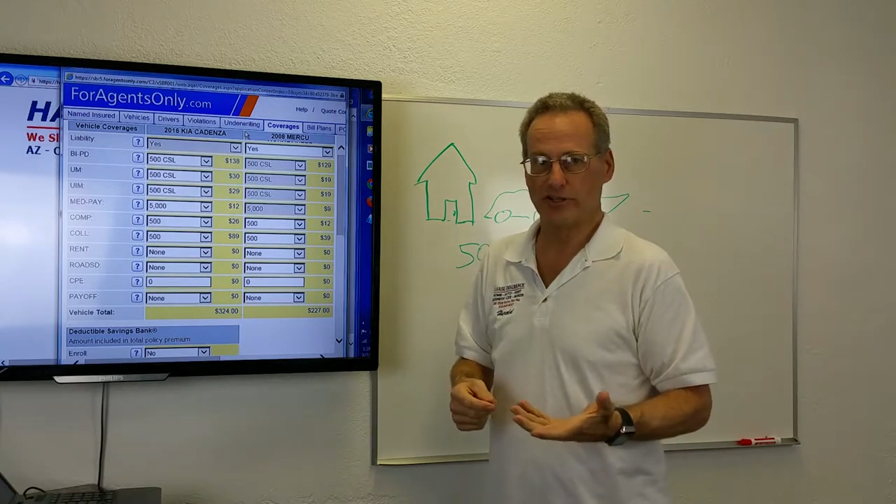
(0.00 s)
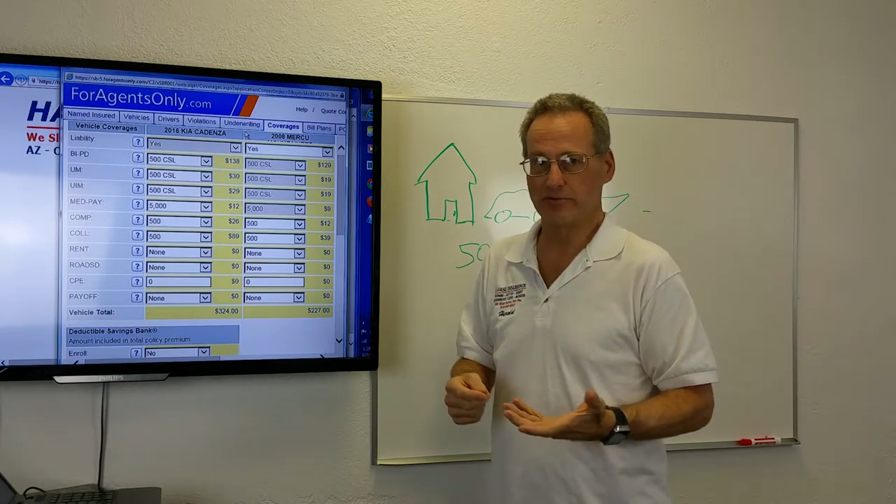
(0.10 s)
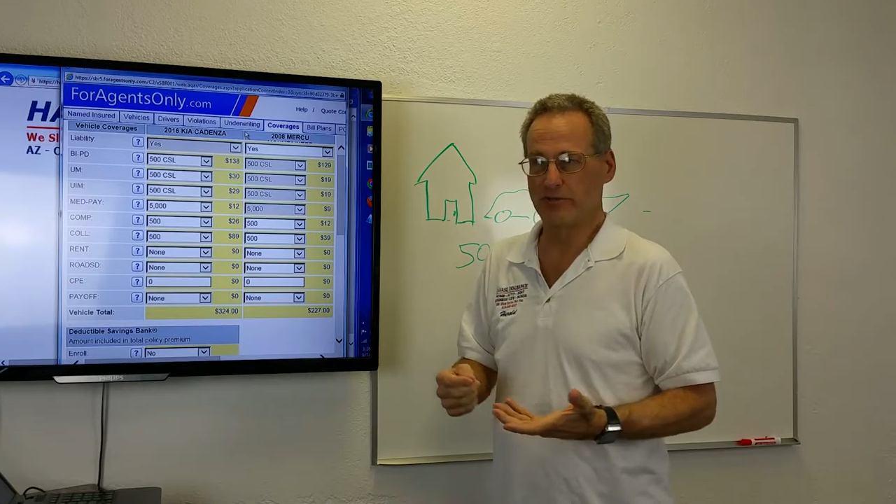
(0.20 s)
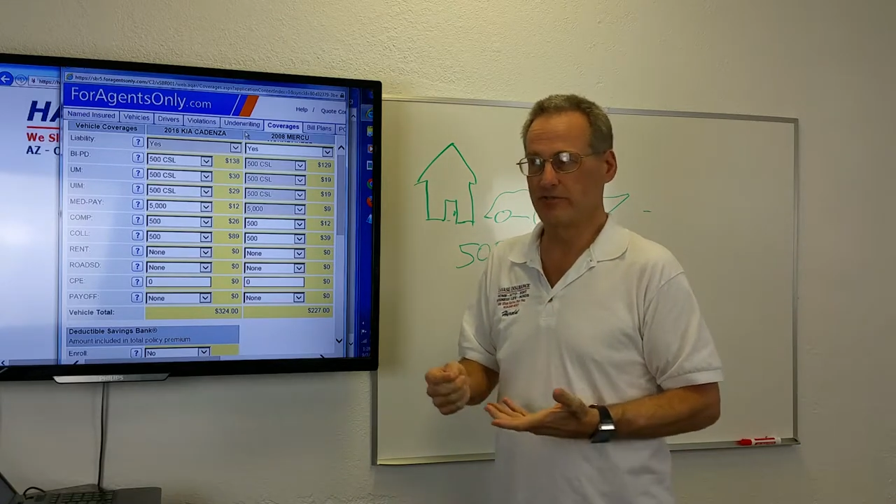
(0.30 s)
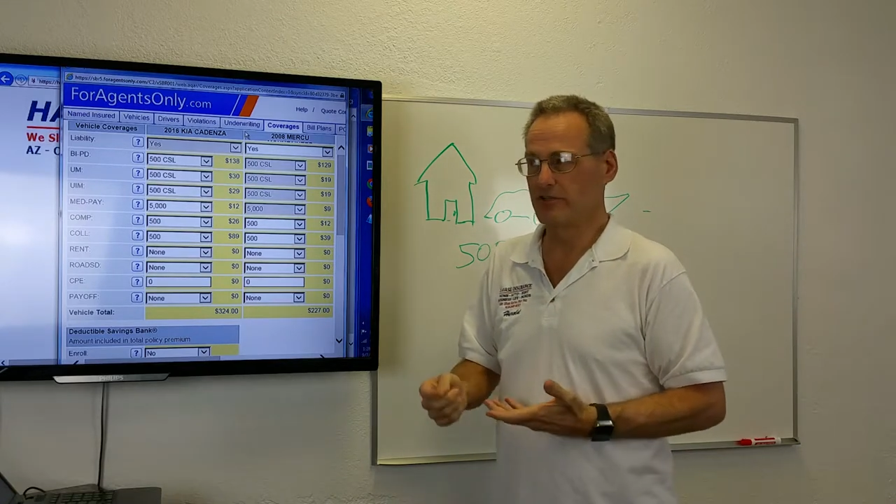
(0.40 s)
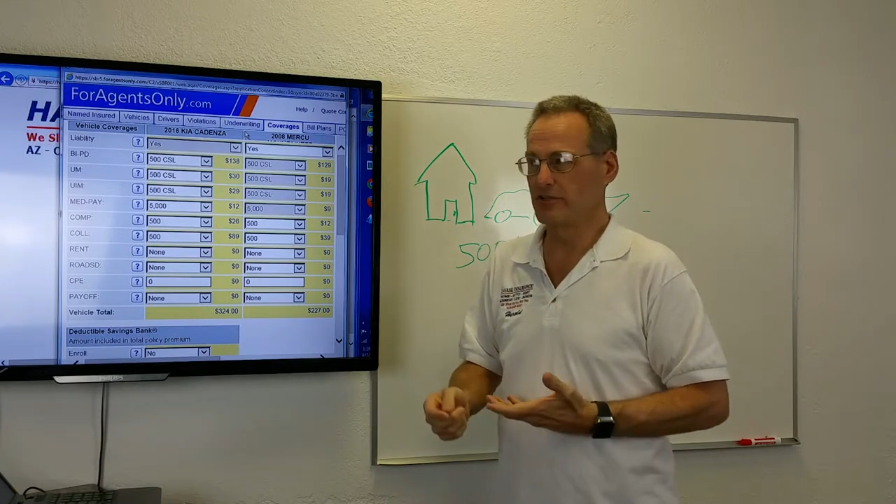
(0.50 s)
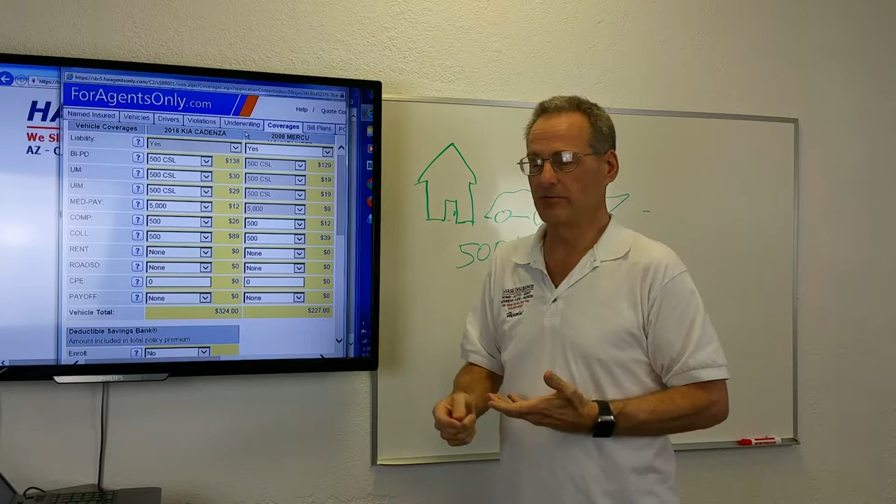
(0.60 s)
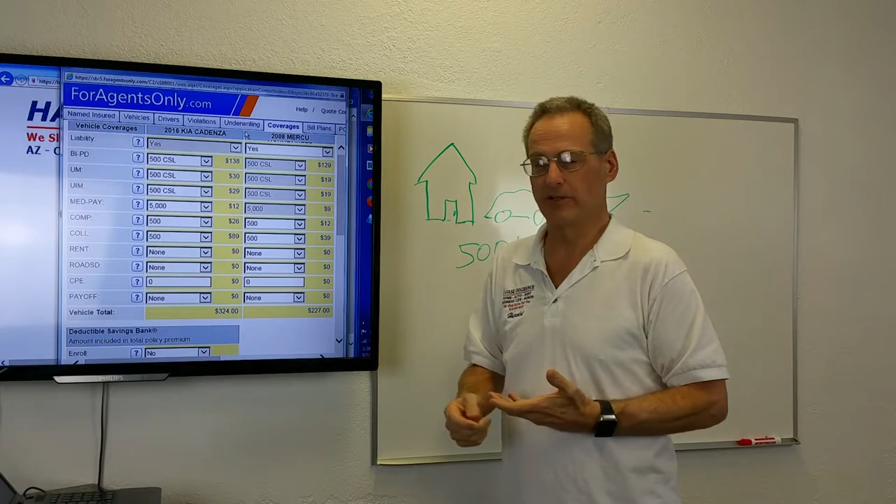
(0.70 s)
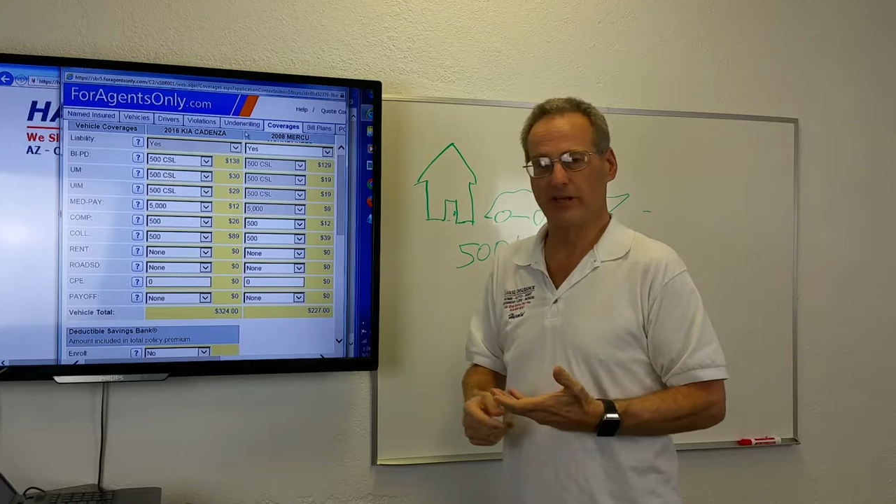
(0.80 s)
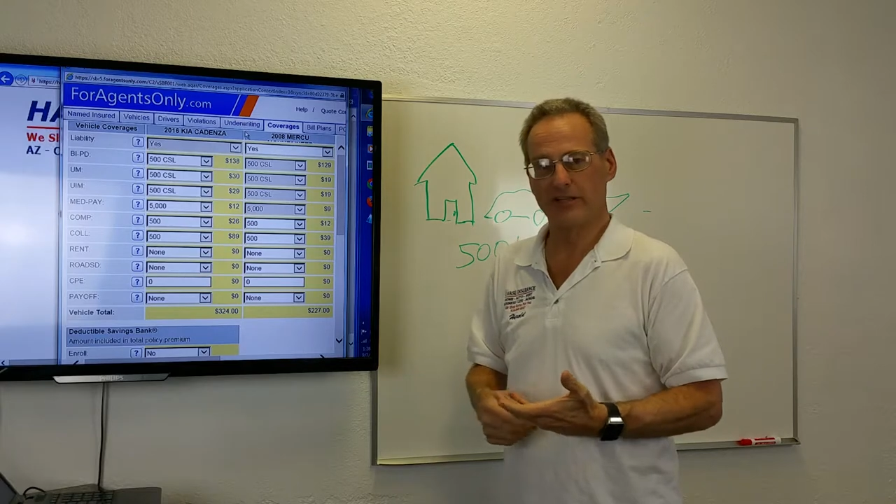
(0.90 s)
You went over the
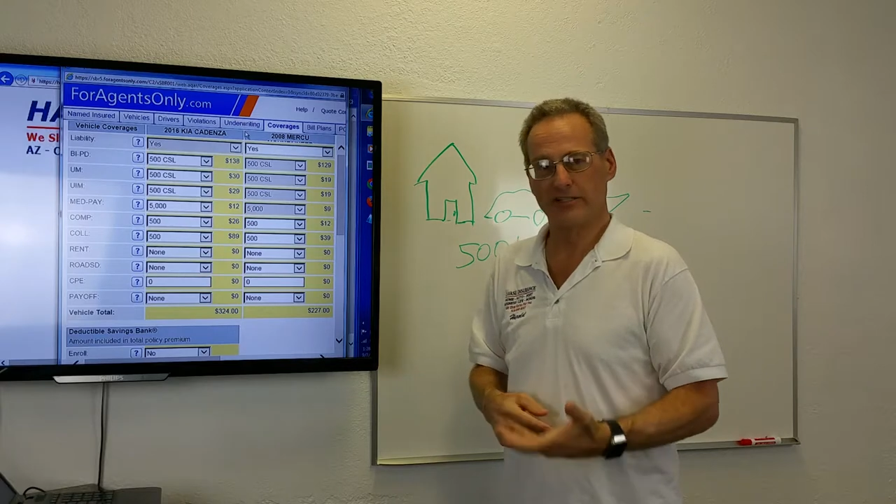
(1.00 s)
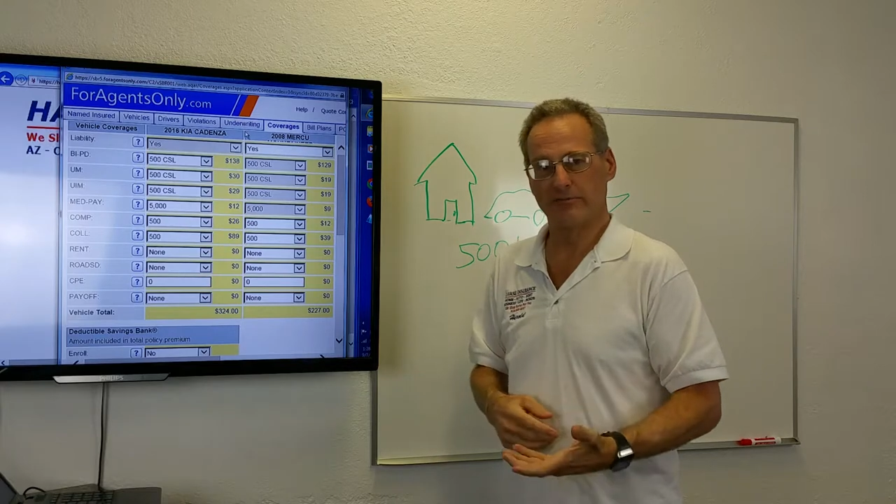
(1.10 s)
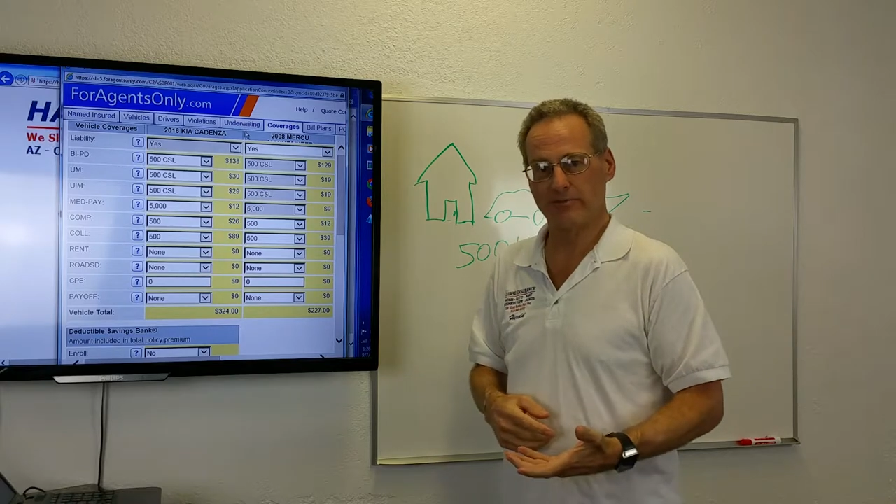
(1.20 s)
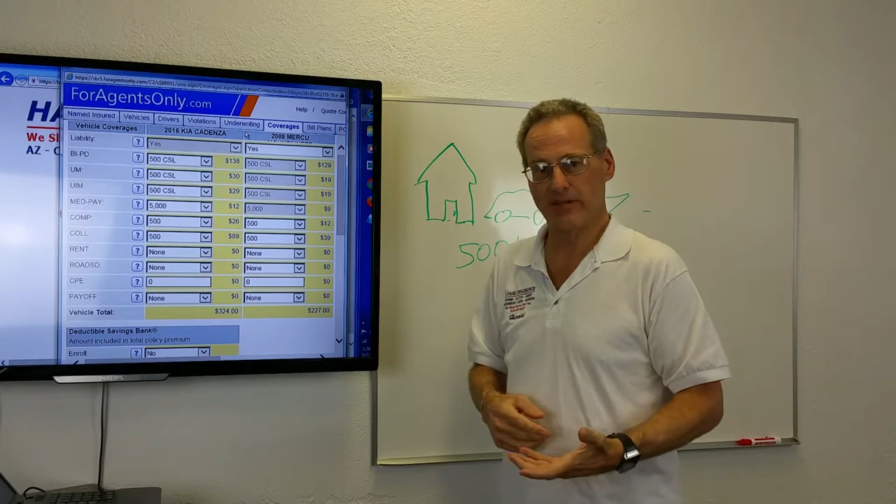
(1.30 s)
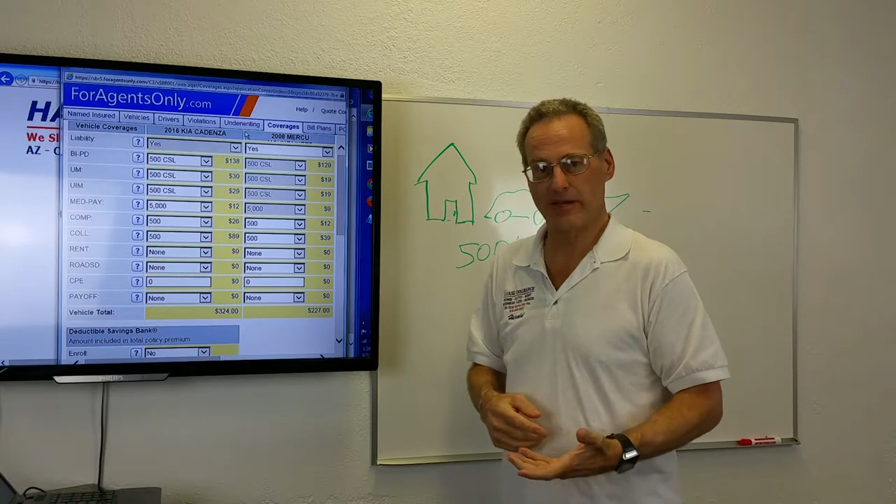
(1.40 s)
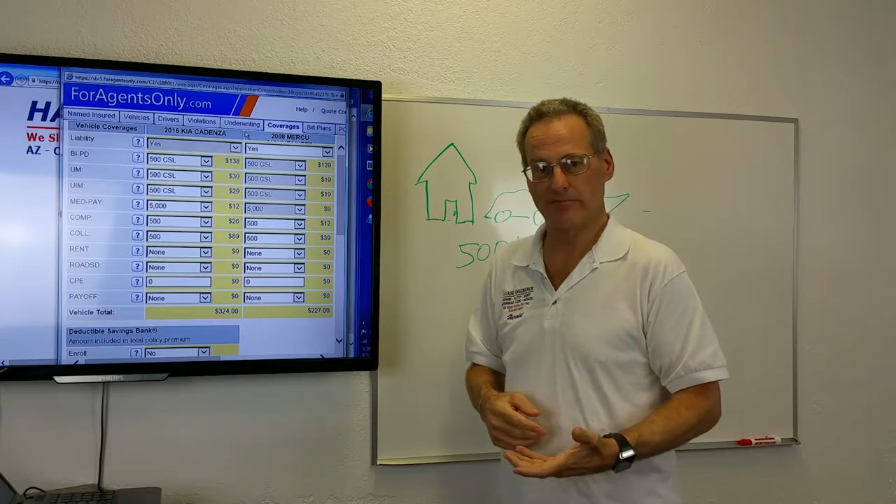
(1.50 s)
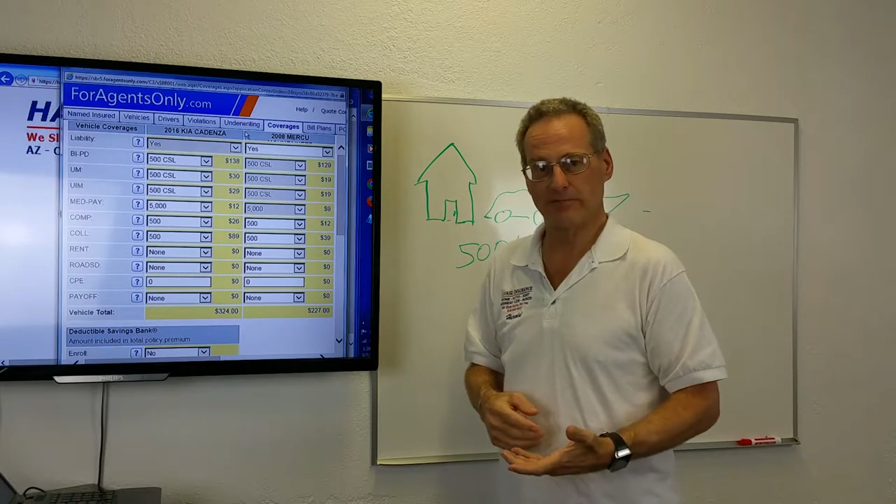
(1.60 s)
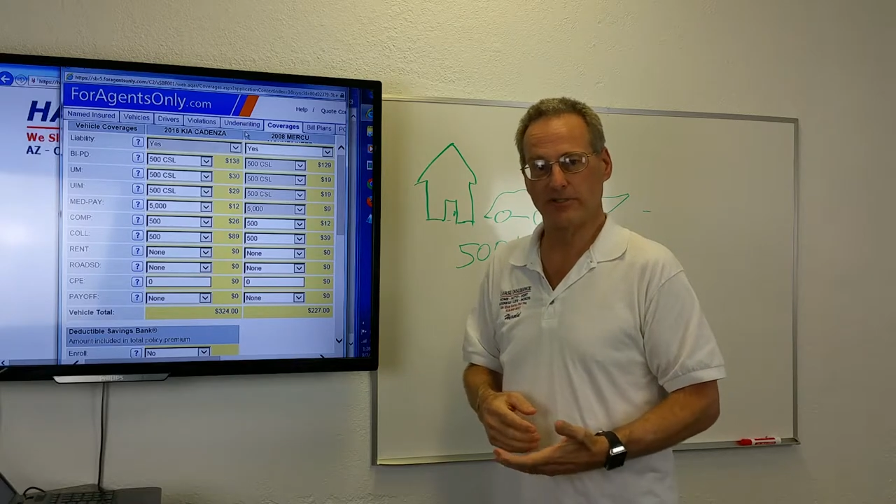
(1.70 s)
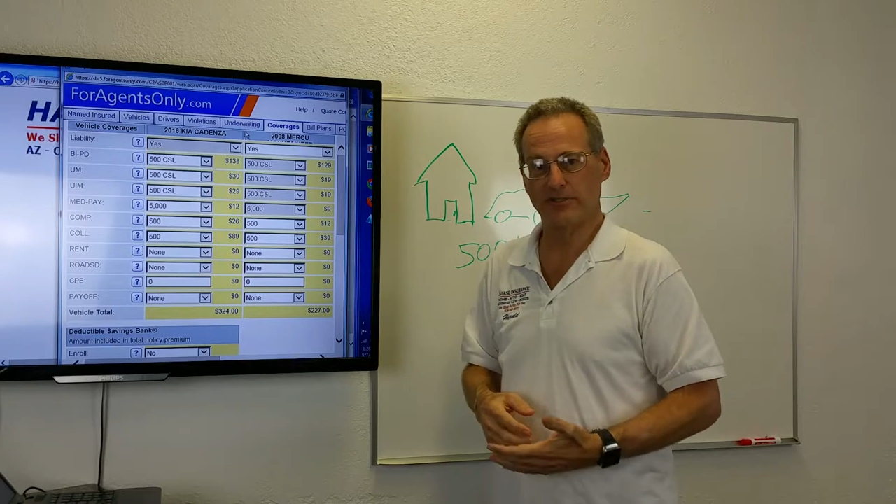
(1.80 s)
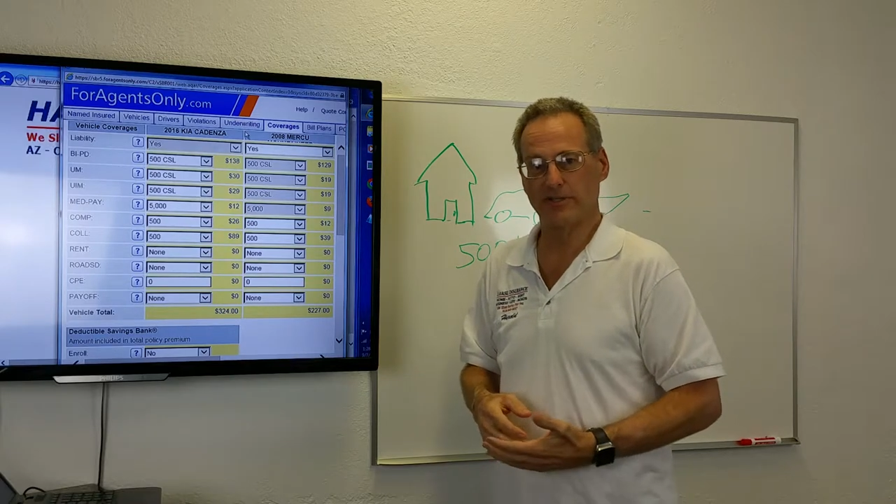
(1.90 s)
double line, something
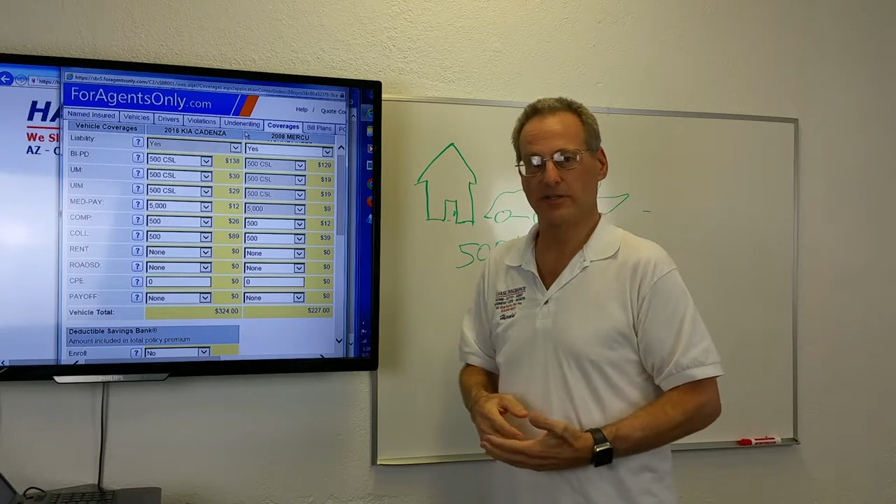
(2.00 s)
happened,